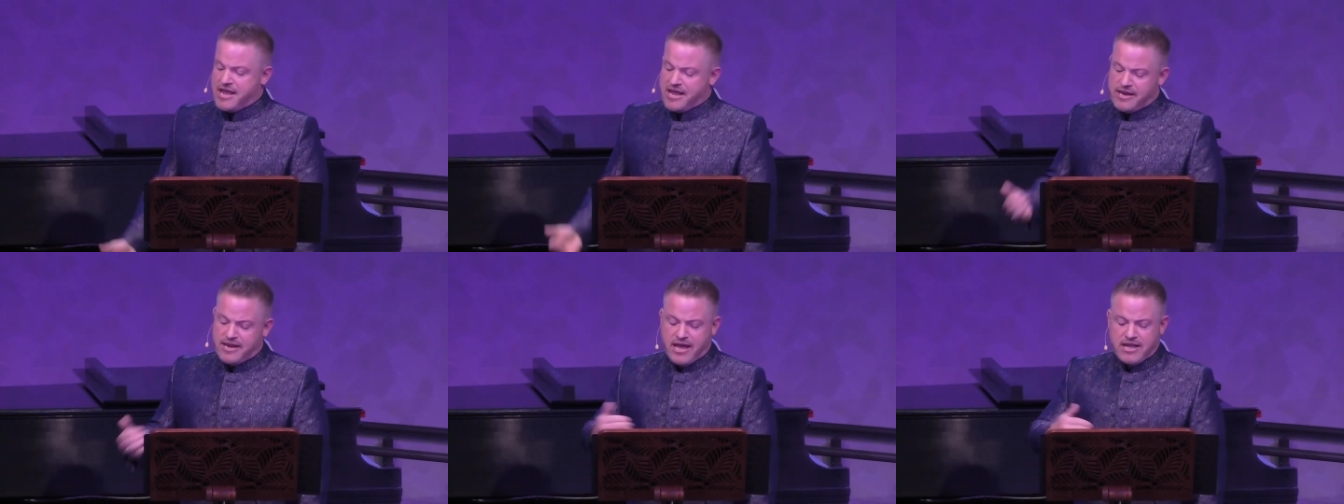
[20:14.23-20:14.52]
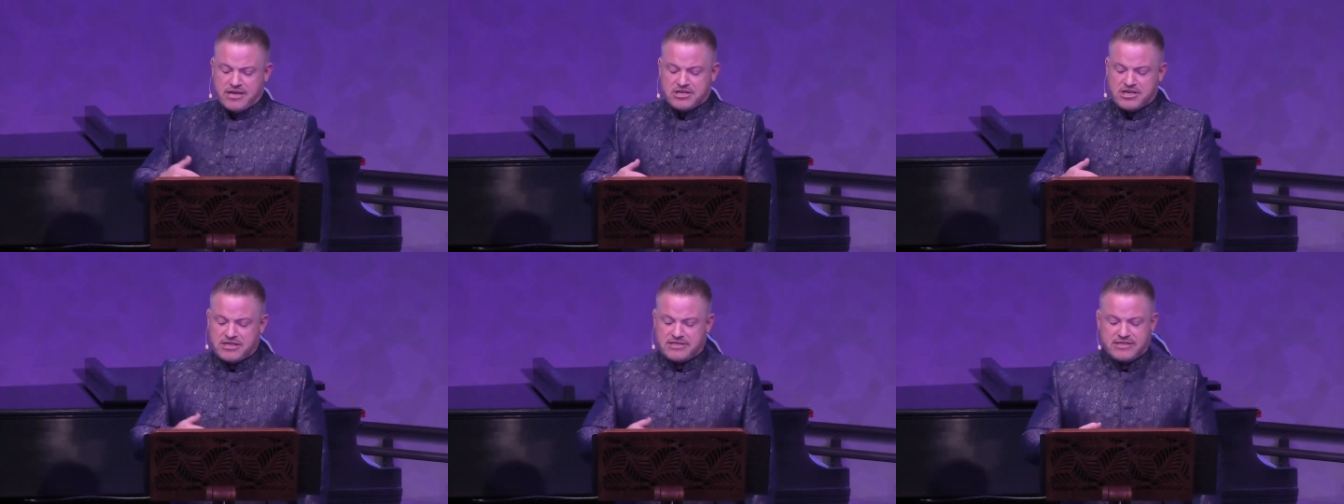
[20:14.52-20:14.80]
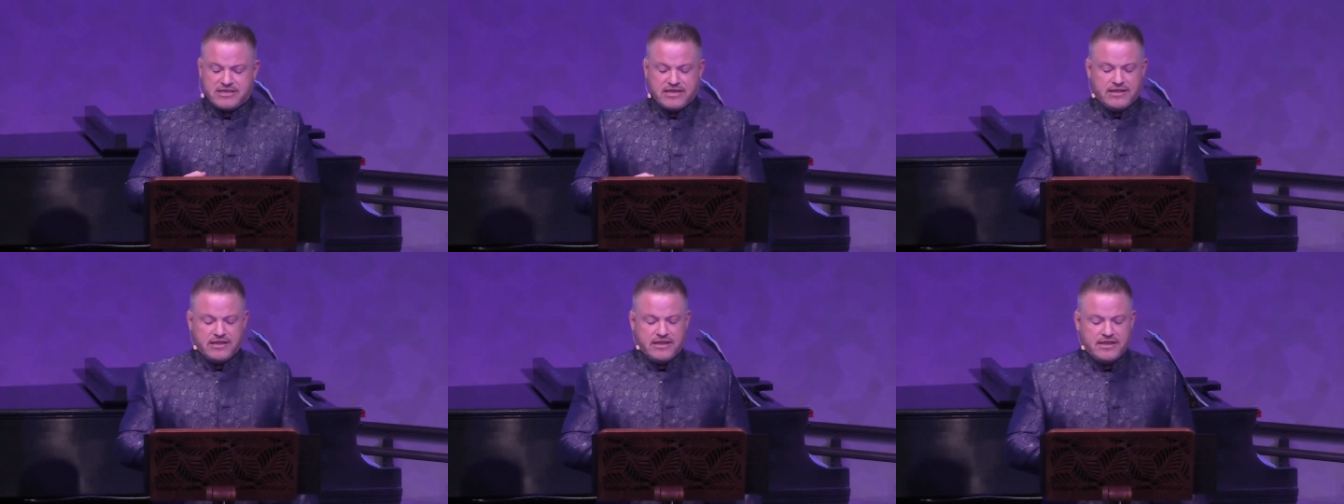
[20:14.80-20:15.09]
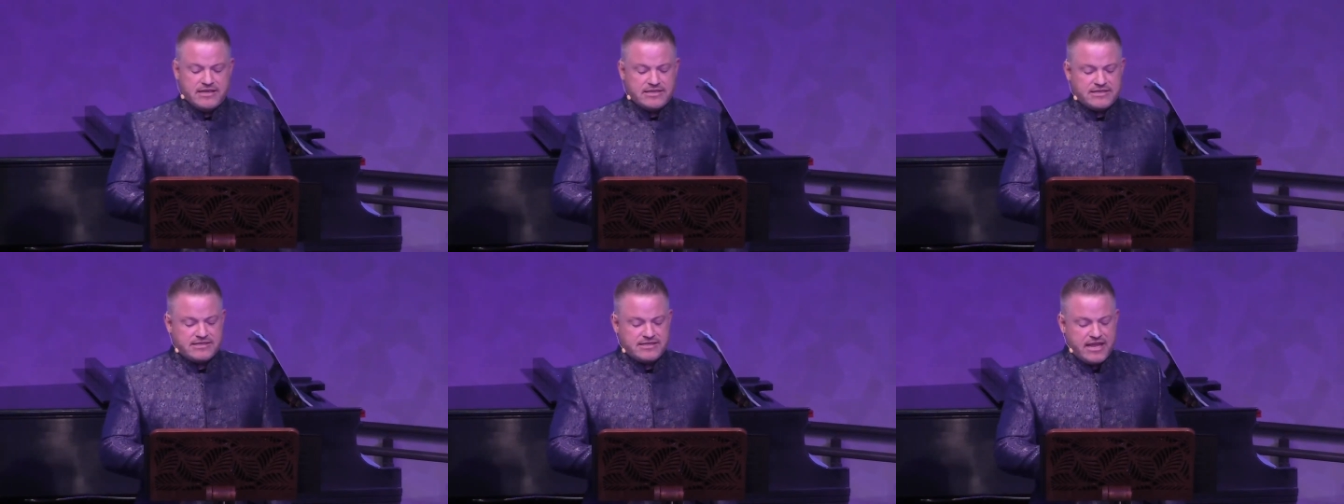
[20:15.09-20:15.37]
not just in
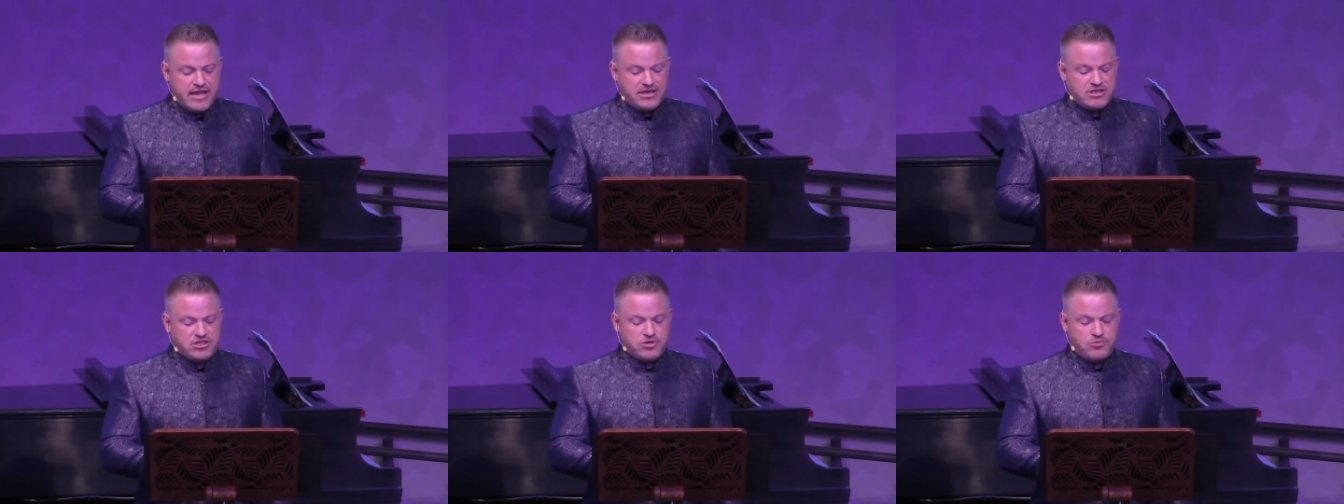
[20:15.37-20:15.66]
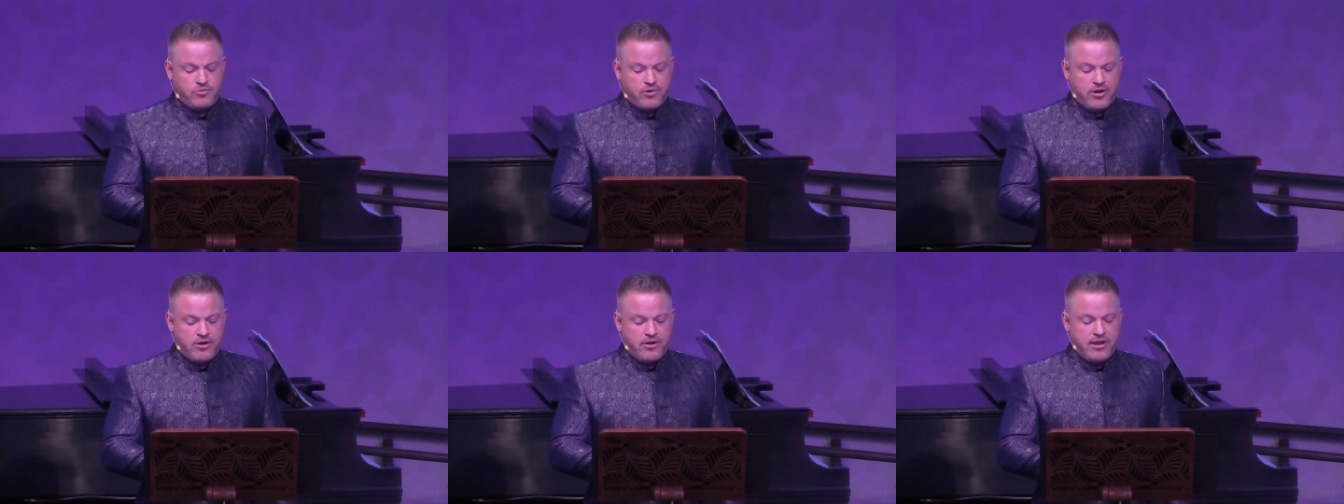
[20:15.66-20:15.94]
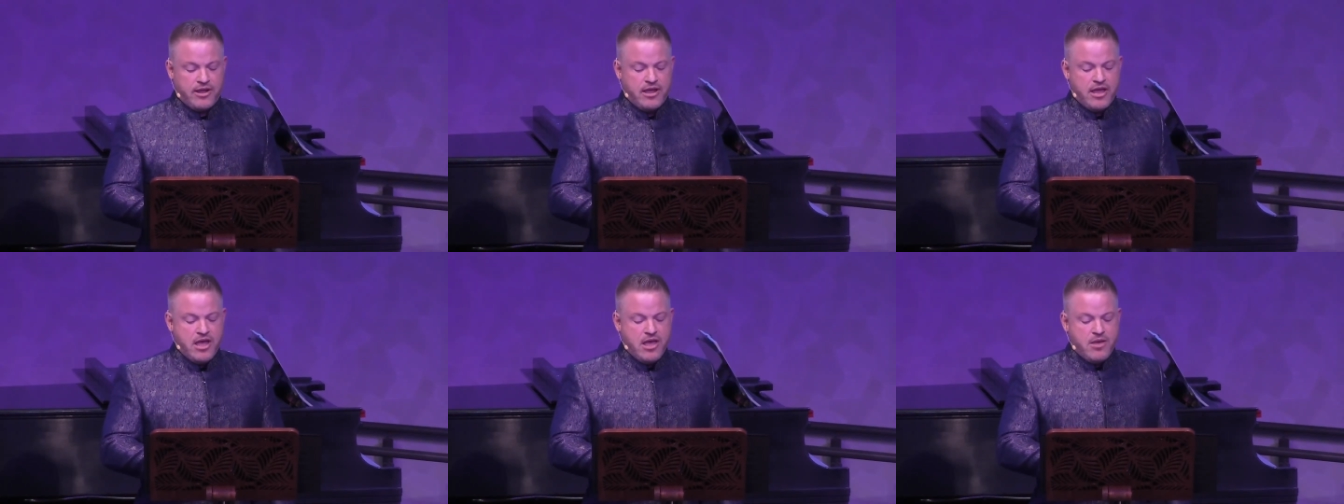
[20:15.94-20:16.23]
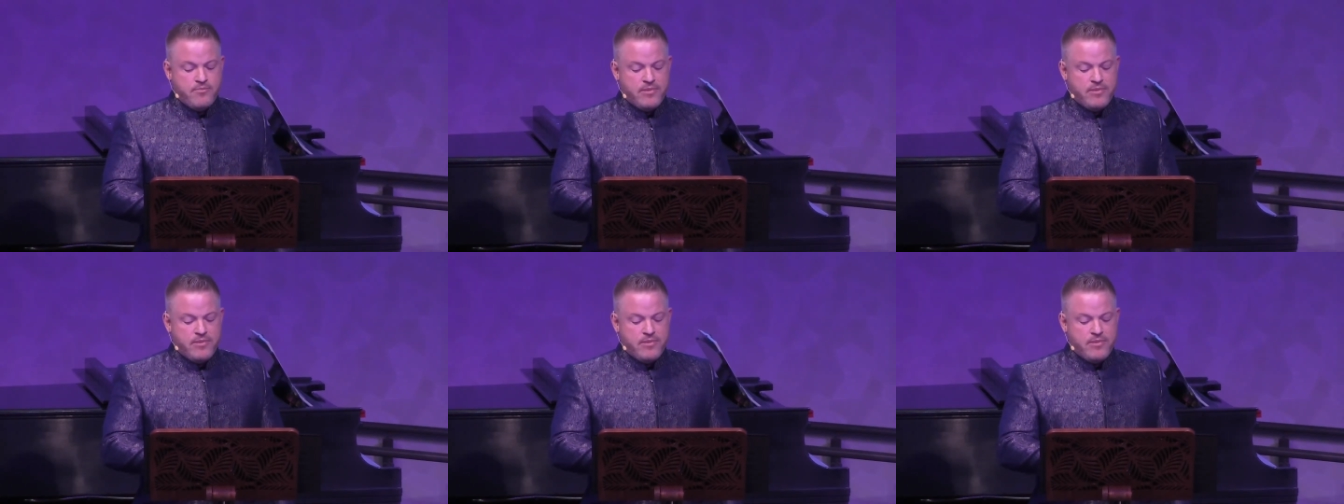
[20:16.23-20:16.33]
this sanctuary,